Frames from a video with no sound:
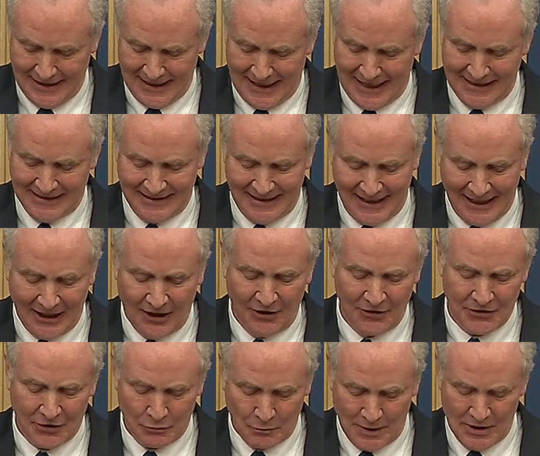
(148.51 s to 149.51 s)
at the
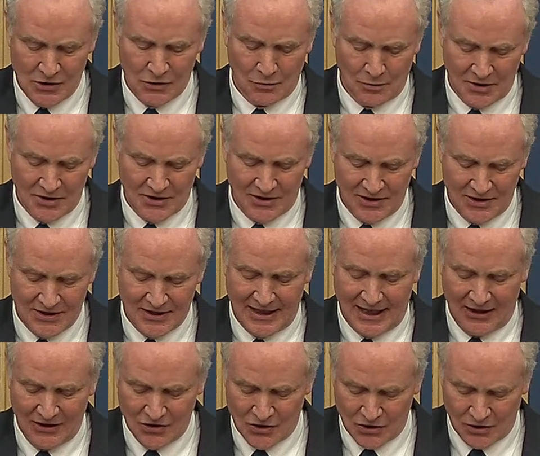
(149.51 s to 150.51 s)
Health Resources
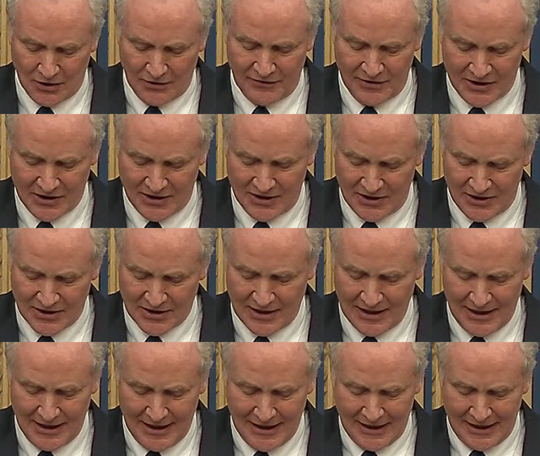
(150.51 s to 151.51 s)
and Services
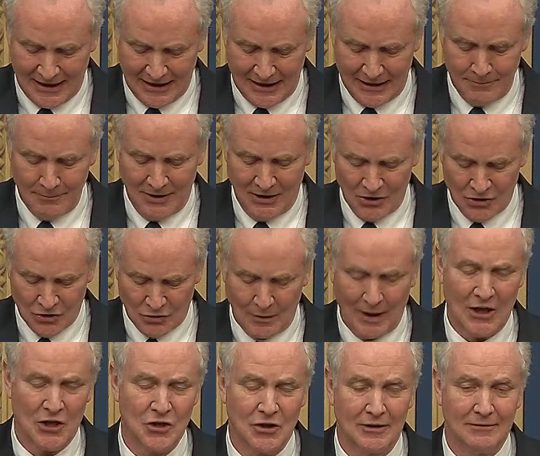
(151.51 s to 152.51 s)

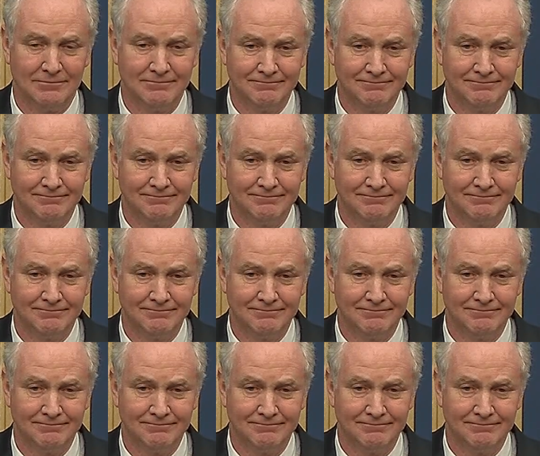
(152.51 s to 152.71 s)
Administration.